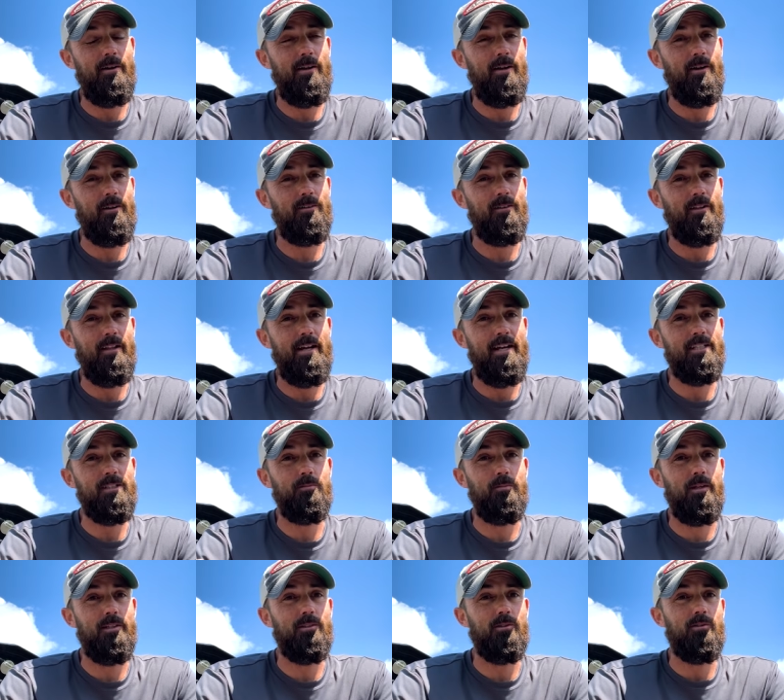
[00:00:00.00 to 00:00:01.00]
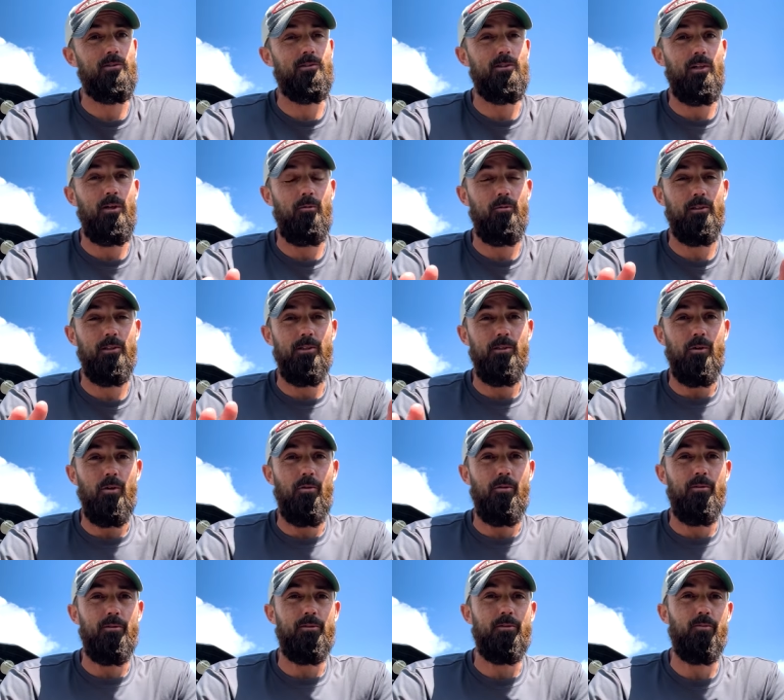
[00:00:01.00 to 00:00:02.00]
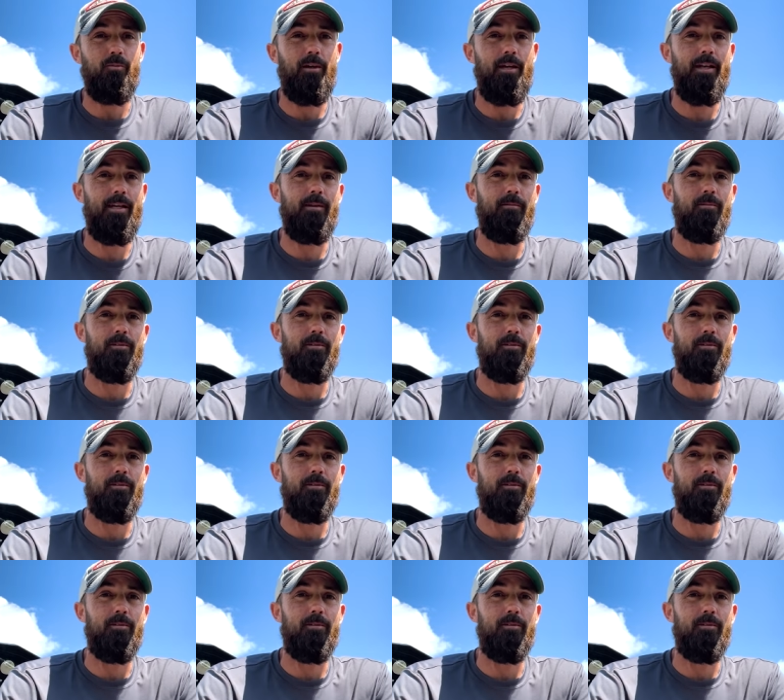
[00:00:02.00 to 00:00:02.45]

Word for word: here in the last month or so with the northern swing,